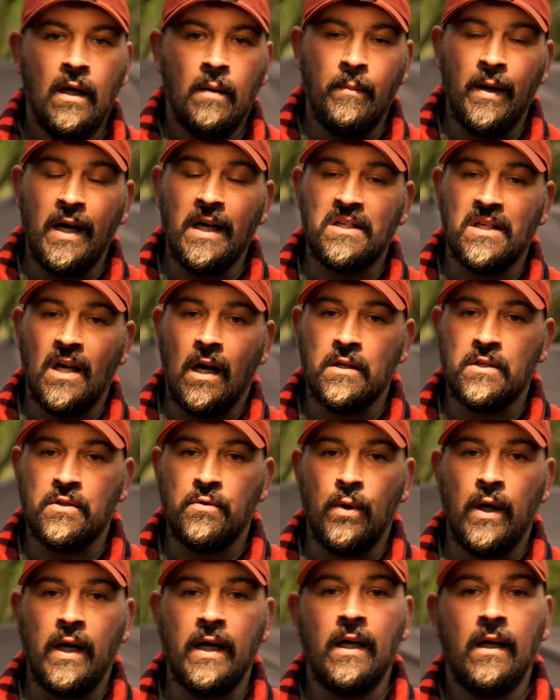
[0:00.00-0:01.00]
Mini Times
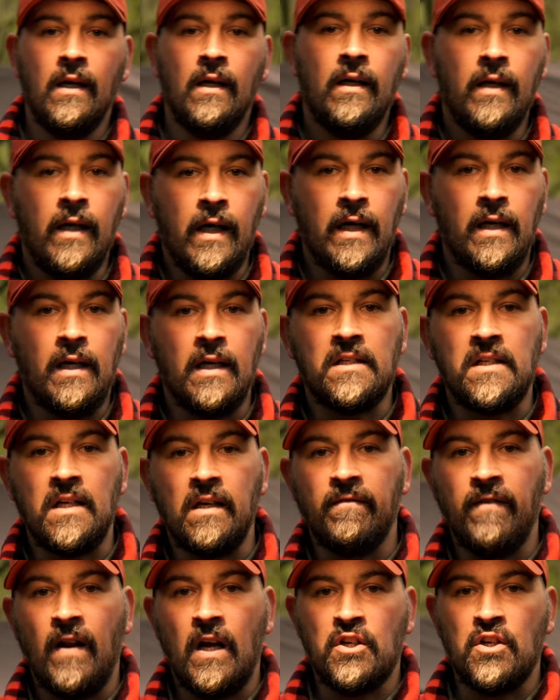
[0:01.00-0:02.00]
3
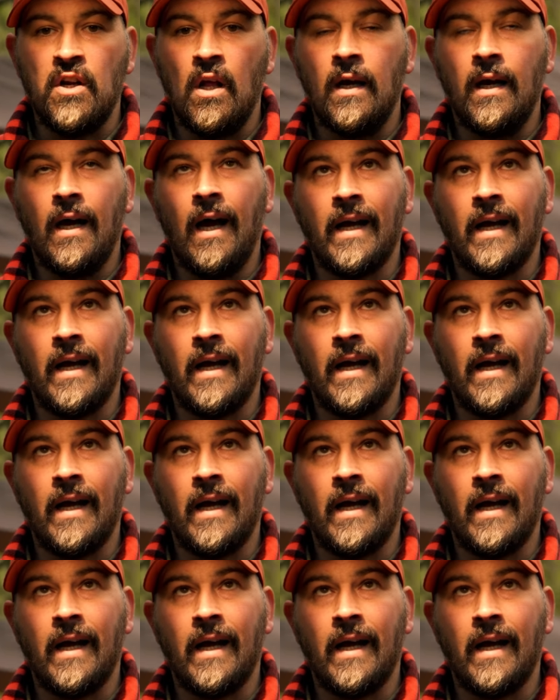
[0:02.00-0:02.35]
EDC flashlight.